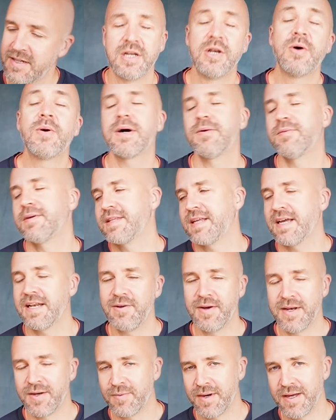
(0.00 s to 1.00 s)
No, I will tell
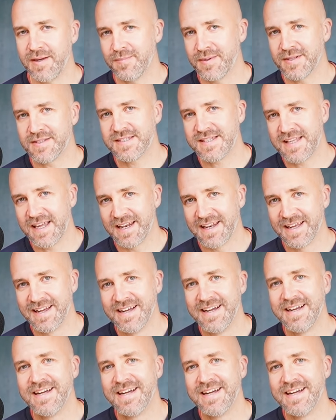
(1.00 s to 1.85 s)
you anyway, but still,